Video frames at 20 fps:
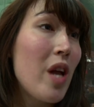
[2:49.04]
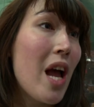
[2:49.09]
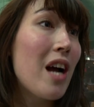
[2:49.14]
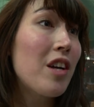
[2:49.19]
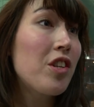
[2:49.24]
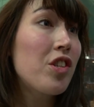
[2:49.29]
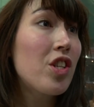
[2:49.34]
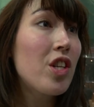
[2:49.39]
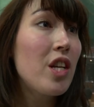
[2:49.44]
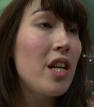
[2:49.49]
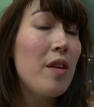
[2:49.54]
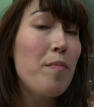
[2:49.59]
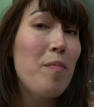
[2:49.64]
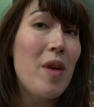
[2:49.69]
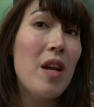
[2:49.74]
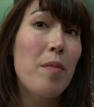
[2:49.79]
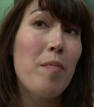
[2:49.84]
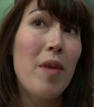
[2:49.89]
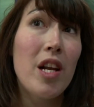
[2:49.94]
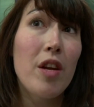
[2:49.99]
actually
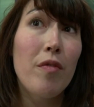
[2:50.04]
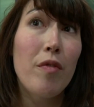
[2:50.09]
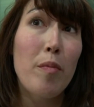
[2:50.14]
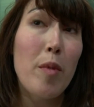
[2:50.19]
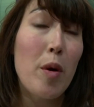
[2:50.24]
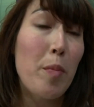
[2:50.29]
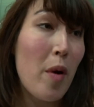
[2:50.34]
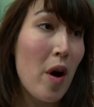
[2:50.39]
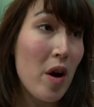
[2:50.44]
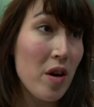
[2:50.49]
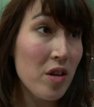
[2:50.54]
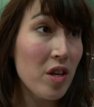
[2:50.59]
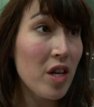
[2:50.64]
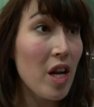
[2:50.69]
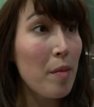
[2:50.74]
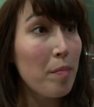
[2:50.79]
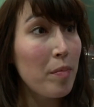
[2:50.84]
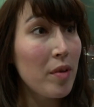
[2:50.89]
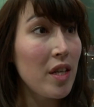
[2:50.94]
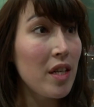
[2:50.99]
make money from our partner
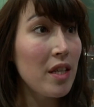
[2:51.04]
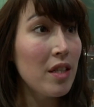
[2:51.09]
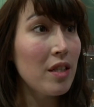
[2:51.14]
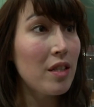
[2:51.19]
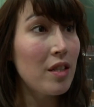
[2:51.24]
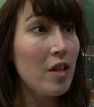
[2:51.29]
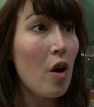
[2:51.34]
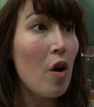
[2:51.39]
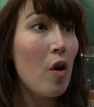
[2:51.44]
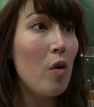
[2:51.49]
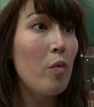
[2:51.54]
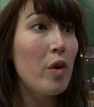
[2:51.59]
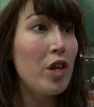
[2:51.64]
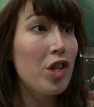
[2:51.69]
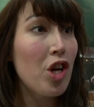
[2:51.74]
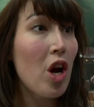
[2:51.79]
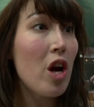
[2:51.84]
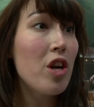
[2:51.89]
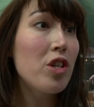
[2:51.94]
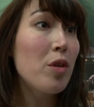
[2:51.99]
companies, so we
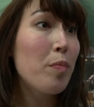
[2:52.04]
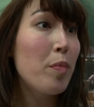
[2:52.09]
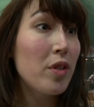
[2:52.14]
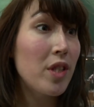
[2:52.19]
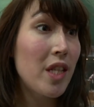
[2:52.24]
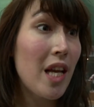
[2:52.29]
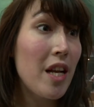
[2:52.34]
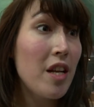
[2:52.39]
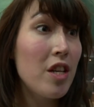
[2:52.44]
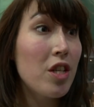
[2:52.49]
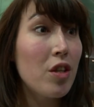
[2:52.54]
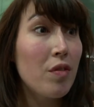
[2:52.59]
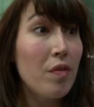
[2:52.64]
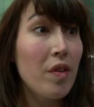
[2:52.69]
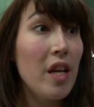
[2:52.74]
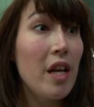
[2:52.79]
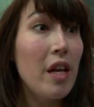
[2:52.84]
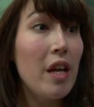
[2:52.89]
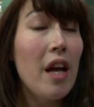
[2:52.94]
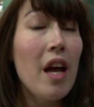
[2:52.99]
charge a percentage
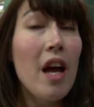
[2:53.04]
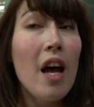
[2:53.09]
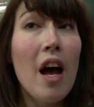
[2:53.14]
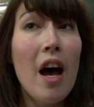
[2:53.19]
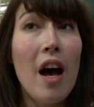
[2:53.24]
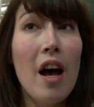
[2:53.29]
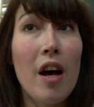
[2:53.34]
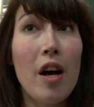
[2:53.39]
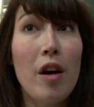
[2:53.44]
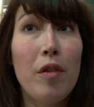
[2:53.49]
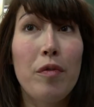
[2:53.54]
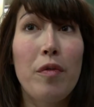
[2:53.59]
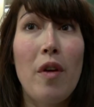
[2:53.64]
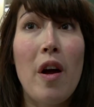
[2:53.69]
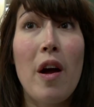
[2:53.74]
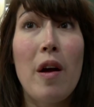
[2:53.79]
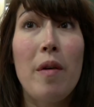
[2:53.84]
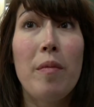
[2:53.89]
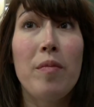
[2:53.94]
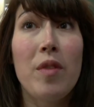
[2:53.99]
fee
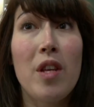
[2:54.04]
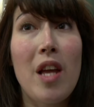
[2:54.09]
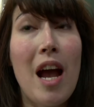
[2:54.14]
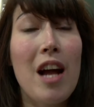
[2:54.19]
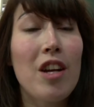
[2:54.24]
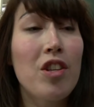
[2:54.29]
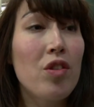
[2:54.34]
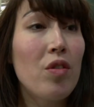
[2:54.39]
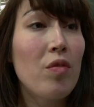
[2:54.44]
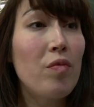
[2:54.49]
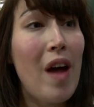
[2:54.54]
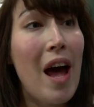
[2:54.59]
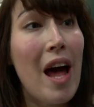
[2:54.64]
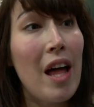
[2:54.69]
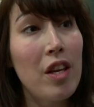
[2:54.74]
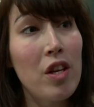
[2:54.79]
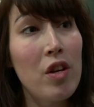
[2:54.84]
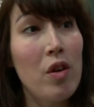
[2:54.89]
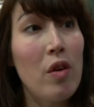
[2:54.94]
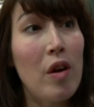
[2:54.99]
from the actual
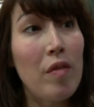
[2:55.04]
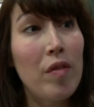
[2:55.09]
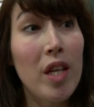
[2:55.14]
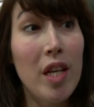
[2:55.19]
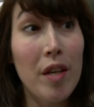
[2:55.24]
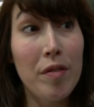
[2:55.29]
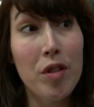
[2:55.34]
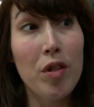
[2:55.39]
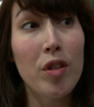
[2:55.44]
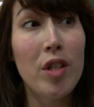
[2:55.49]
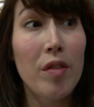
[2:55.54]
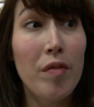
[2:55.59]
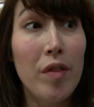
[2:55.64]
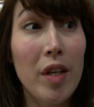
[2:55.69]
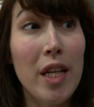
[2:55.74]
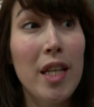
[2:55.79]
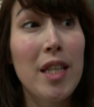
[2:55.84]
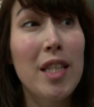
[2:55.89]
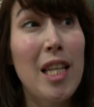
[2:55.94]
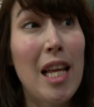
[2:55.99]
value of the gift
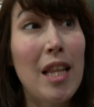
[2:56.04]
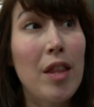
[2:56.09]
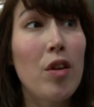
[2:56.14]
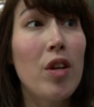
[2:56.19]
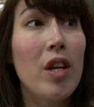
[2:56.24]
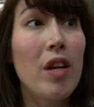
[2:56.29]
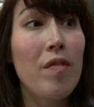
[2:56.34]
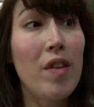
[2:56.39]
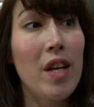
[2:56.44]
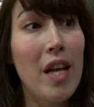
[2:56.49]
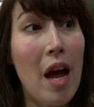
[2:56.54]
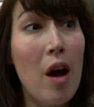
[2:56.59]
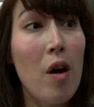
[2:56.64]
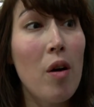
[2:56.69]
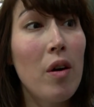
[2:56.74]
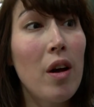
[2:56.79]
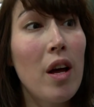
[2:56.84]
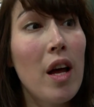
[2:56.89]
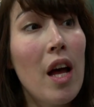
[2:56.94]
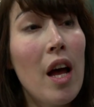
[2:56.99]
certificates that they're giving
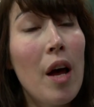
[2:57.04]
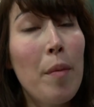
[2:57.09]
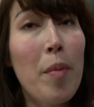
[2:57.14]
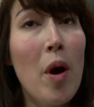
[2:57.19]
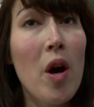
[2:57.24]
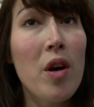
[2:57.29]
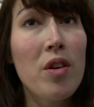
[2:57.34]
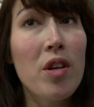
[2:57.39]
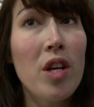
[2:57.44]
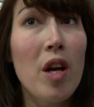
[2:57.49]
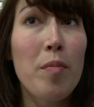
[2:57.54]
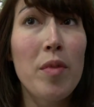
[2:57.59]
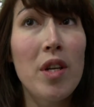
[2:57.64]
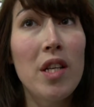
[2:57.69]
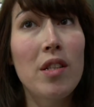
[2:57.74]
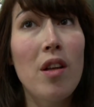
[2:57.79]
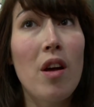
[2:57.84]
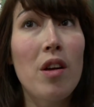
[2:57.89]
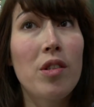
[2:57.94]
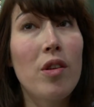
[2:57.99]
out. Partner
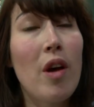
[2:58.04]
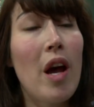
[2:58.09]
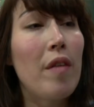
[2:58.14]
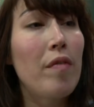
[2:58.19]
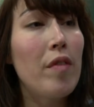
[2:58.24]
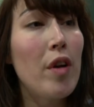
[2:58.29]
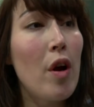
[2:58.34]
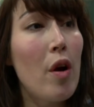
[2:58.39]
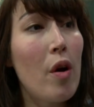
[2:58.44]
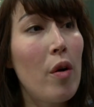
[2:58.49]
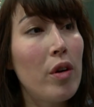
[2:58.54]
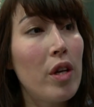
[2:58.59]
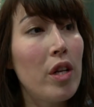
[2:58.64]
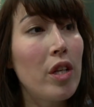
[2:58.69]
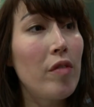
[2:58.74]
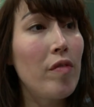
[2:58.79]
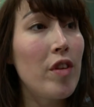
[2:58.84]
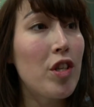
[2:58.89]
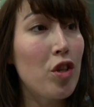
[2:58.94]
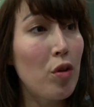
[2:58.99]
companies also have their own
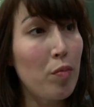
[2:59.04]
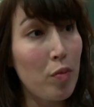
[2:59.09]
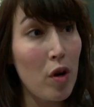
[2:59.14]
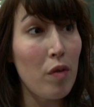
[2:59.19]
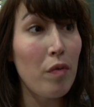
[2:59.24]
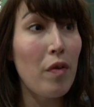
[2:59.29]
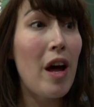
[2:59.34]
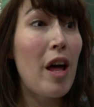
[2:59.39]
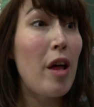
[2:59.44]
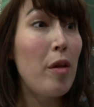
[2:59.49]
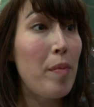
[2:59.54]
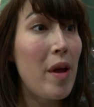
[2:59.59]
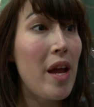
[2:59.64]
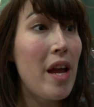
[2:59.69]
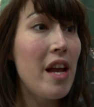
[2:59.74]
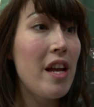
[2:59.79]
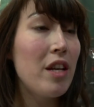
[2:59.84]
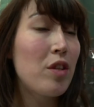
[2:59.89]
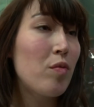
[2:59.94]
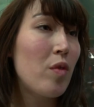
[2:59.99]
individual profile
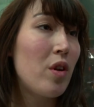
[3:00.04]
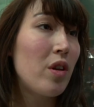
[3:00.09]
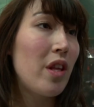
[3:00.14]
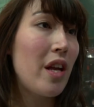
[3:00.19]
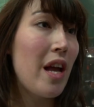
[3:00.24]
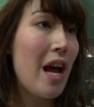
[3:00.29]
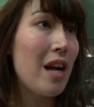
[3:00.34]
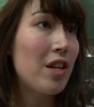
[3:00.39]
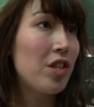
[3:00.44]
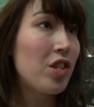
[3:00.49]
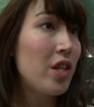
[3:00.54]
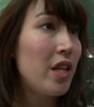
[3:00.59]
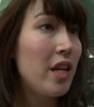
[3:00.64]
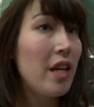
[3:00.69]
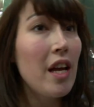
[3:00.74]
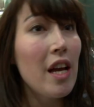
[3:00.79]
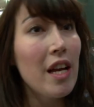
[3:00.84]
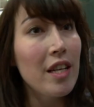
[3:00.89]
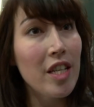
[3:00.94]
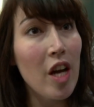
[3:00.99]
page where they actually
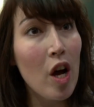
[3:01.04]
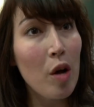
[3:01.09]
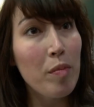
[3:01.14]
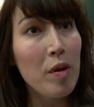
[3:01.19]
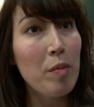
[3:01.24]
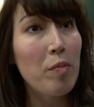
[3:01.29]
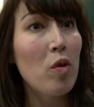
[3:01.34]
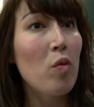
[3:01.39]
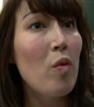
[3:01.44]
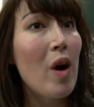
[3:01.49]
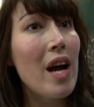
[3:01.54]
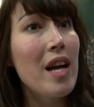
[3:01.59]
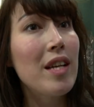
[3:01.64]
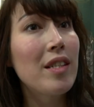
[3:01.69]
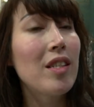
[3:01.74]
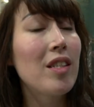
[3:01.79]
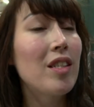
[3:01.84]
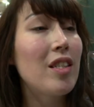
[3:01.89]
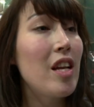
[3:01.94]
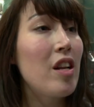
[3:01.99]
tell people why
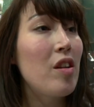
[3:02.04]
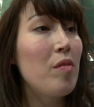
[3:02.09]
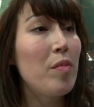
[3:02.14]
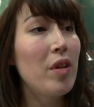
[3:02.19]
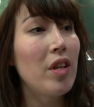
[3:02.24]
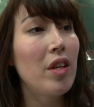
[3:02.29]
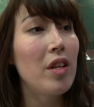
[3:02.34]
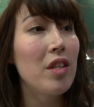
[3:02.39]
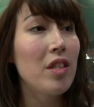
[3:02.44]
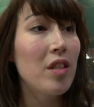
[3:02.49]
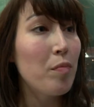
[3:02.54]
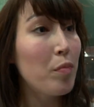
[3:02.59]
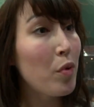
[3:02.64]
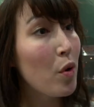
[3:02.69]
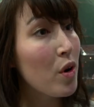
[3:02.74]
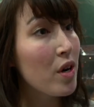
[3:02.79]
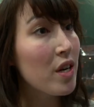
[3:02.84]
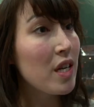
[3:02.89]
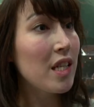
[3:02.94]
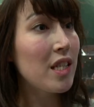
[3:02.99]
sustainability is
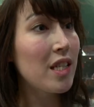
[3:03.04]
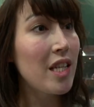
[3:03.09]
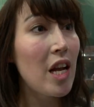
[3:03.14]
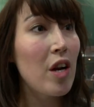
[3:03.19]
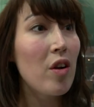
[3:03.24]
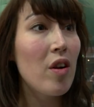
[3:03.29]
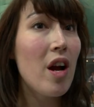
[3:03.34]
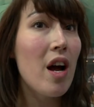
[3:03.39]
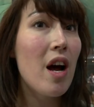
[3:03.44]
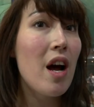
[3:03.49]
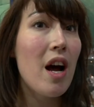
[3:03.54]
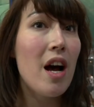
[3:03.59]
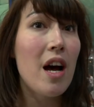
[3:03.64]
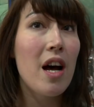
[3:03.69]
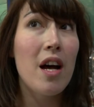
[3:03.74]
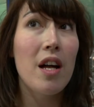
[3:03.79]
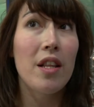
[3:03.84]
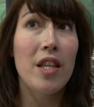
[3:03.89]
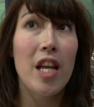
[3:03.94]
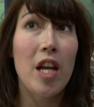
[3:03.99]
important,
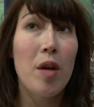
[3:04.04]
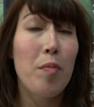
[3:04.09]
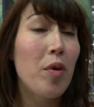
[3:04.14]
etc. They can